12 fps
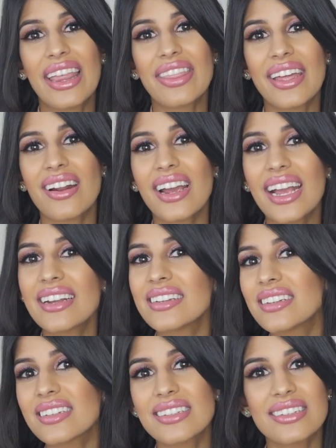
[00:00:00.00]
Then I
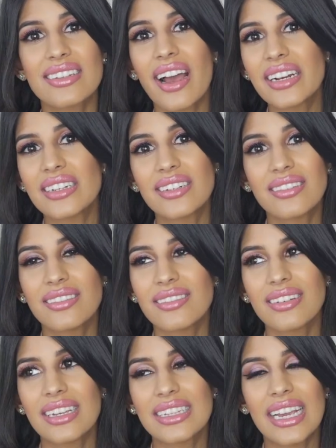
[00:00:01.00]
actually just decided
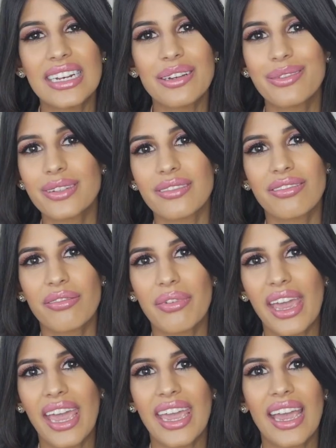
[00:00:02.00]
in the end it wasn't for
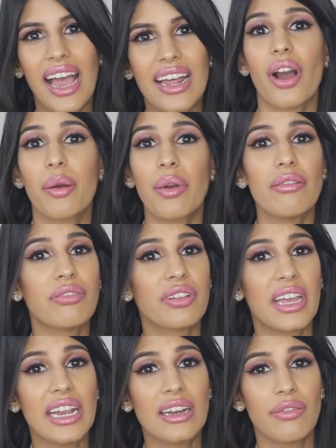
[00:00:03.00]
me. I went for
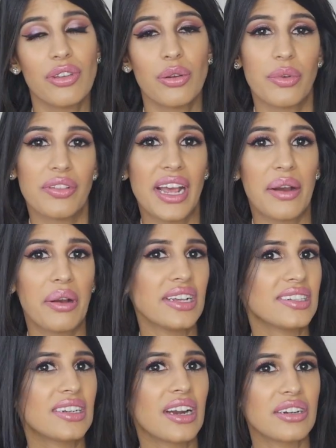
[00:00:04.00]
the interview with
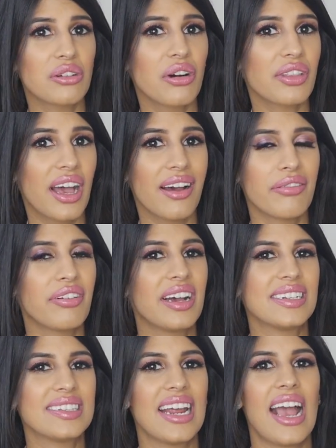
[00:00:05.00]
NatWest and I got that at
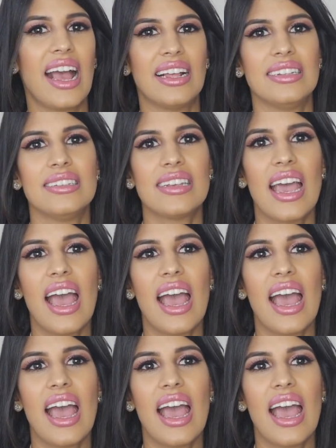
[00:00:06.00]
first hand.